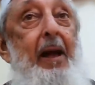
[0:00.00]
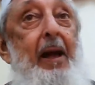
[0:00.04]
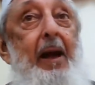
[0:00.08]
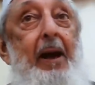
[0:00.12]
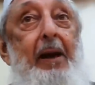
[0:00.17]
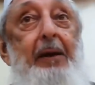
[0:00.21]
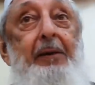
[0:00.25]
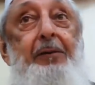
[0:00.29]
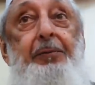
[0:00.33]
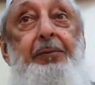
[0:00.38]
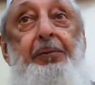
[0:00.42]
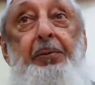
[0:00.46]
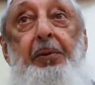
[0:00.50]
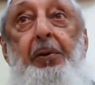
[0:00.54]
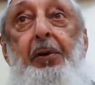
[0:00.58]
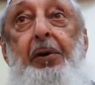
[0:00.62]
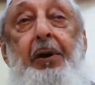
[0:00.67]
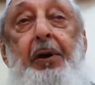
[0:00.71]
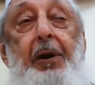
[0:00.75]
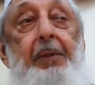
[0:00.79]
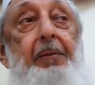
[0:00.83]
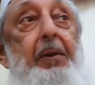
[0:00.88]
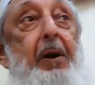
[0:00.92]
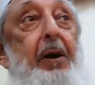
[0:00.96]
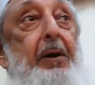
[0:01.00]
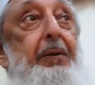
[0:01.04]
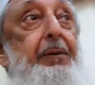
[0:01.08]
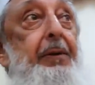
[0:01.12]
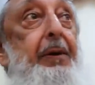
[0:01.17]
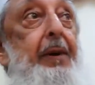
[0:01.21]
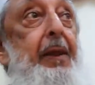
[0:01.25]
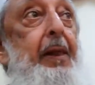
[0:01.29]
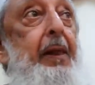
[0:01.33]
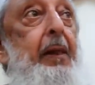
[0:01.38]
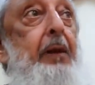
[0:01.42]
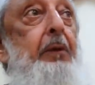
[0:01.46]
I spoke about
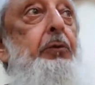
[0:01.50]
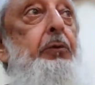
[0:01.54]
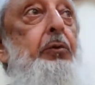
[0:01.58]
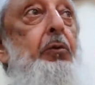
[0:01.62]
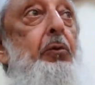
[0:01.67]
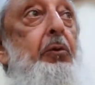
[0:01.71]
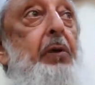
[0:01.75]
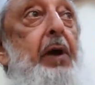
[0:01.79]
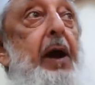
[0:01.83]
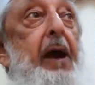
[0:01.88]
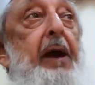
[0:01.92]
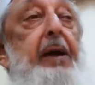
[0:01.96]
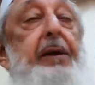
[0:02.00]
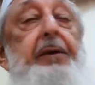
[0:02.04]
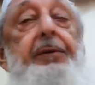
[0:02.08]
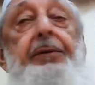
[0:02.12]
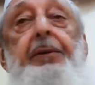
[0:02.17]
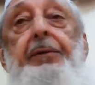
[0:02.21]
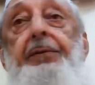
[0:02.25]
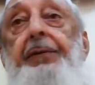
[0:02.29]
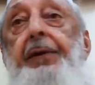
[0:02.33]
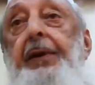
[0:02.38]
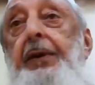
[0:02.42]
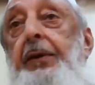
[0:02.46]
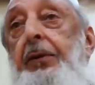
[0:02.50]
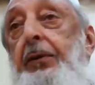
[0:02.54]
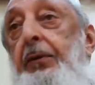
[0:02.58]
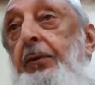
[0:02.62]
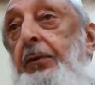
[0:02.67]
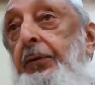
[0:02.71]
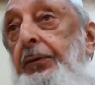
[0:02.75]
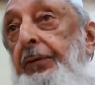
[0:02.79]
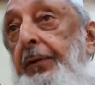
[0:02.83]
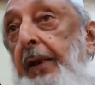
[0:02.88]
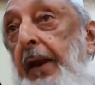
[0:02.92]
two kinds of Hindus,